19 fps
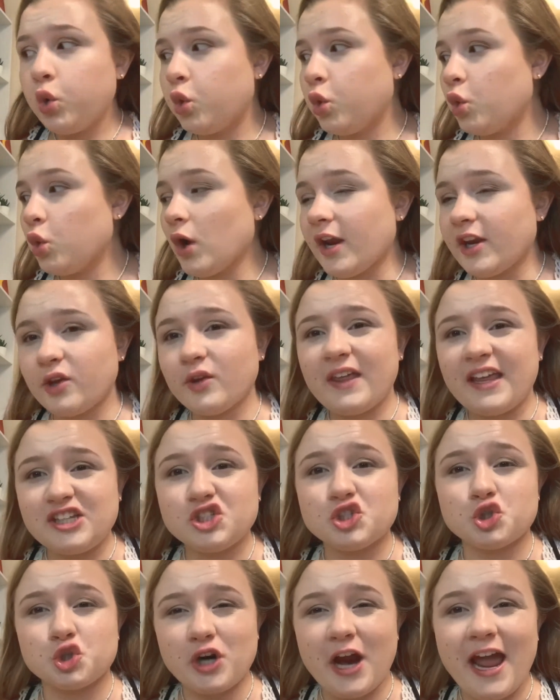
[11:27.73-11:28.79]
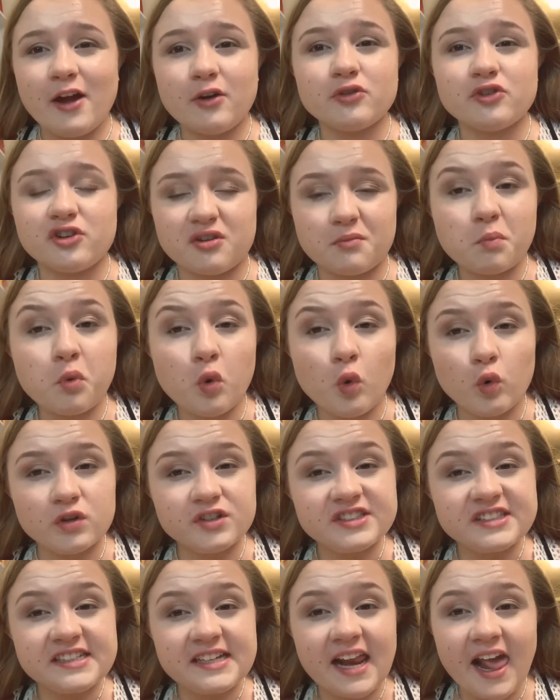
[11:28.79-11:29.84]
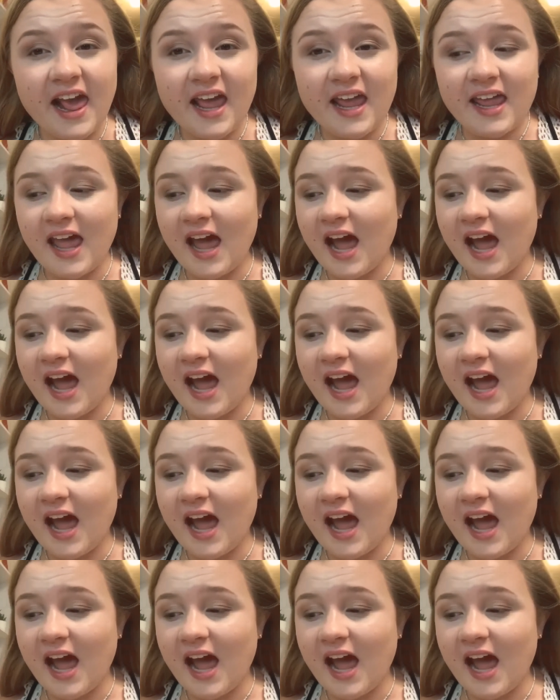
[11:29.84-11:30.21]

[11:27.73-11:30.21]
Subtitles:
And you like drown your pores in it. Yeah.